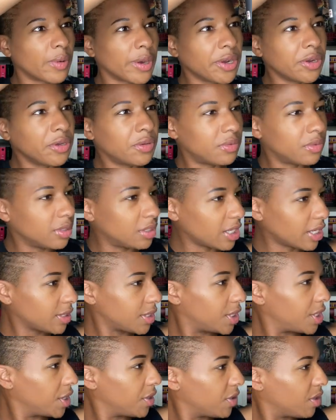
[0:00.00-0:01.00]
you
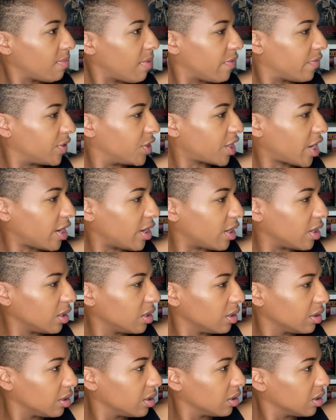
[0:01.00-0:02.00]
dustier than my vagina?
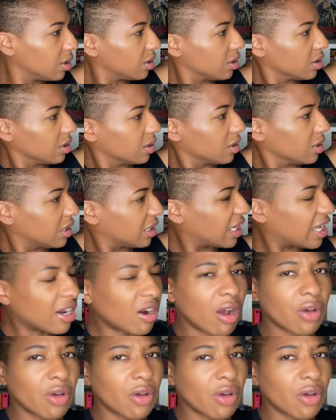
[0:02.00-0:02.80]
Get